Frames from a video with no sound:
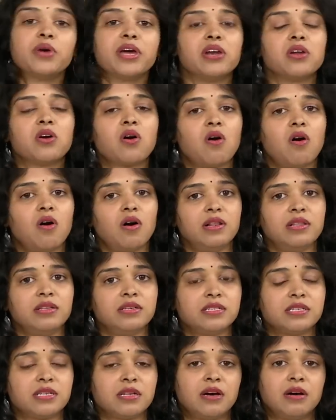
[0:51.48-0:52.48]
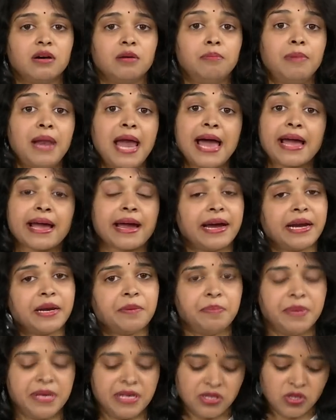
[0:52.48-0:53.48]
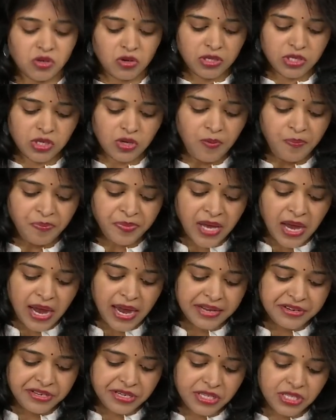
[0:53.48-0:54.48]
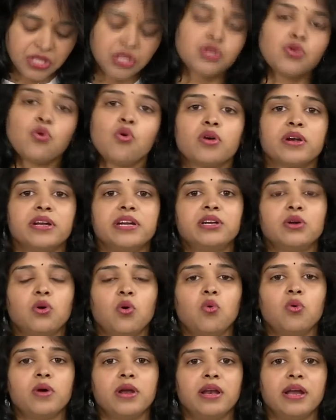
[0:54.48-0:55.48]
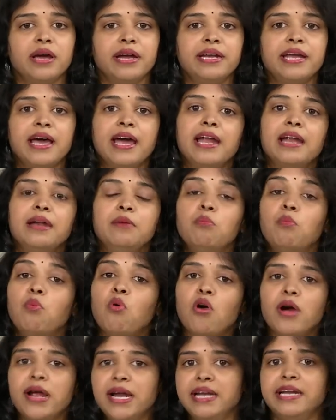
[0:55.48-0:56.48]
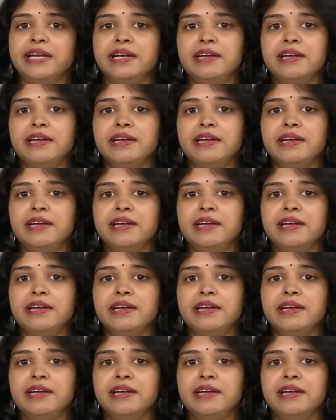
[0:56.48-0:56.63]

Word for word: can call this uh, black eyed peas also. I just soaked it overnight and boiled